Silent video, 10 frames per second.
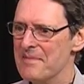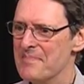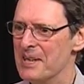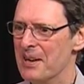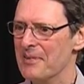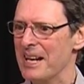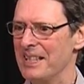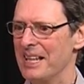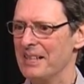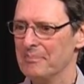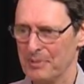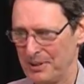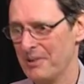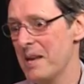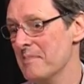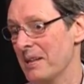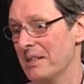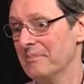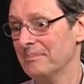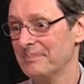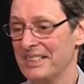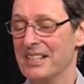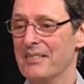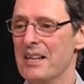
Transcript: you know, and then put their name on it. You know.